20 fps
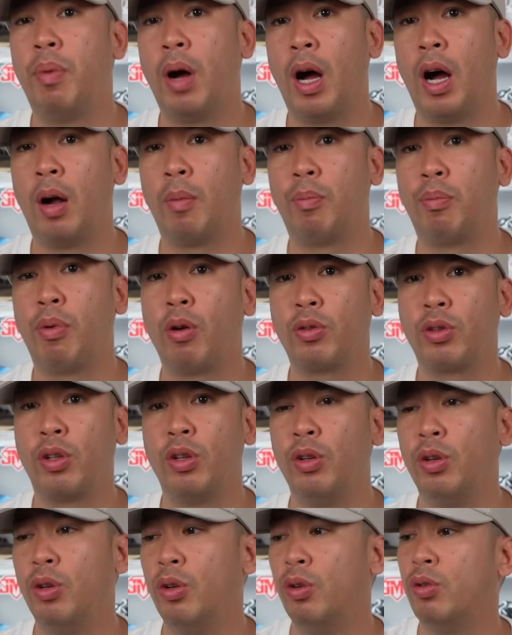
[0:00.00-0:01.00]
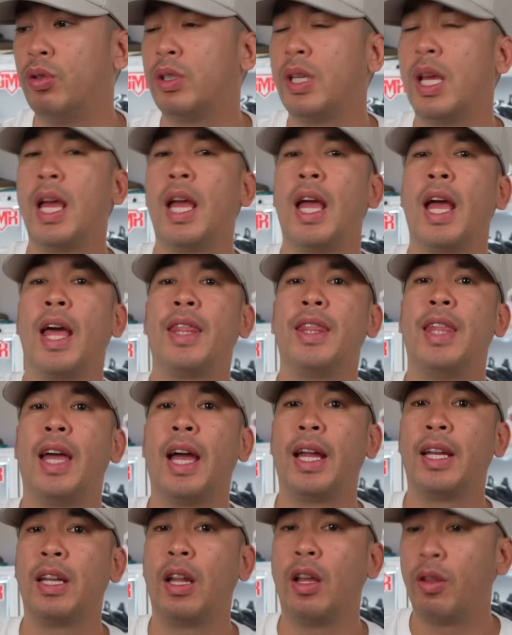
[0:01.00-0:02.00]
uh, broke the news
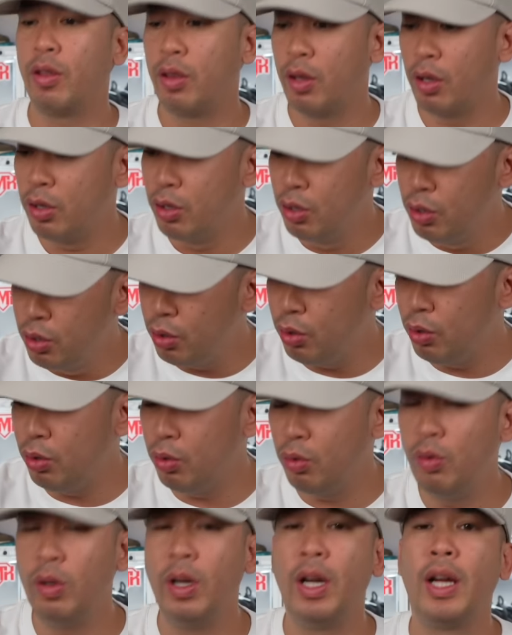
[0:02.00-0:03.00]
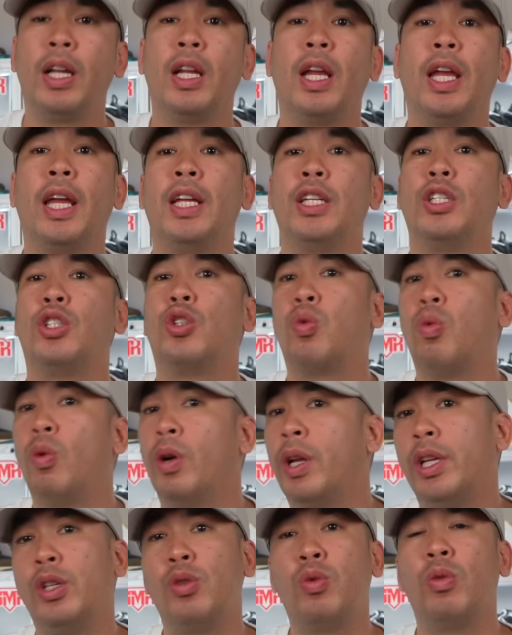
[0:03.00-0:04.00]
that the new in
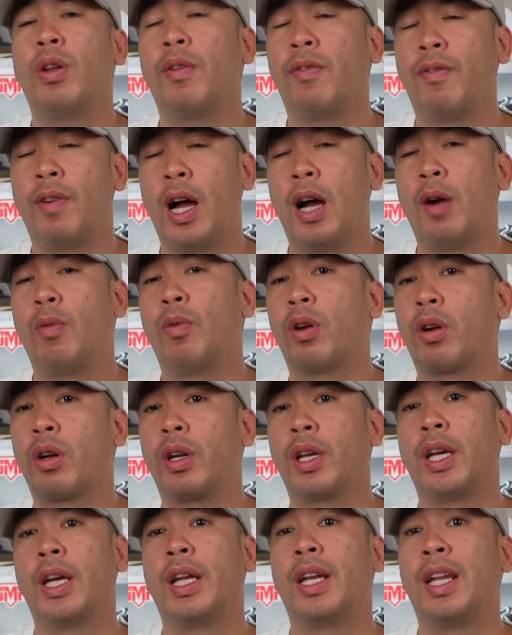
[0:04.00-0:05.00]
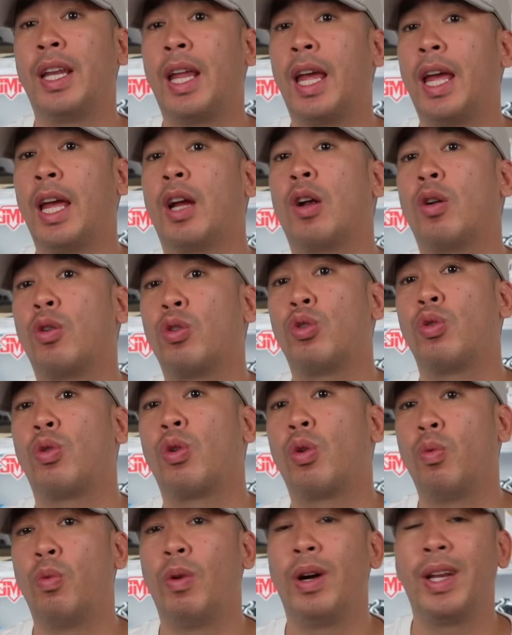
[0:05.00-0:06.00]
2025, we're going to get an Air
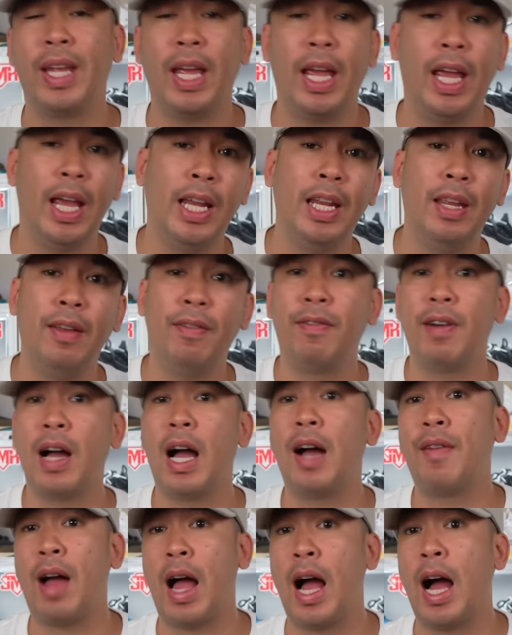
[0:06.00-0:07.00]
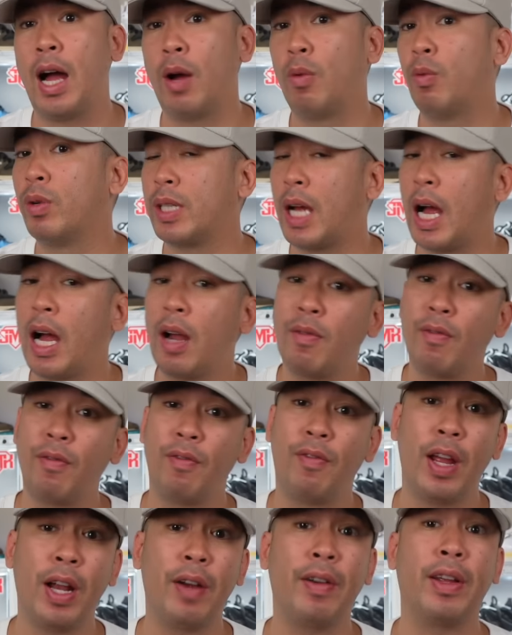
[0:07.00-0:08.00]
Jordan 1 85 high, which I'm
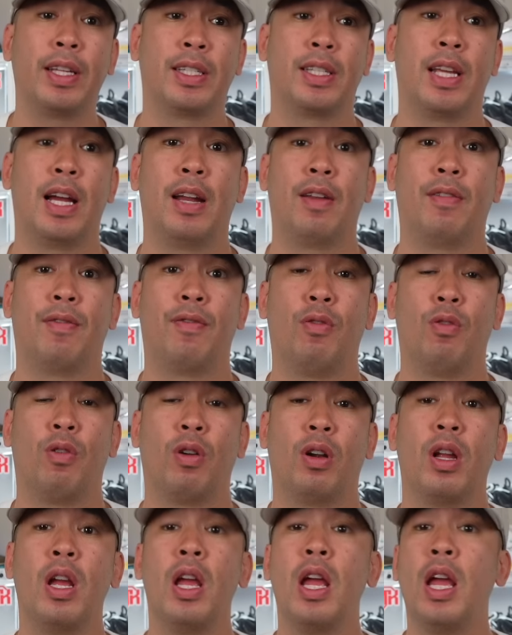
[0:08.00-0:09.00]
very excited for.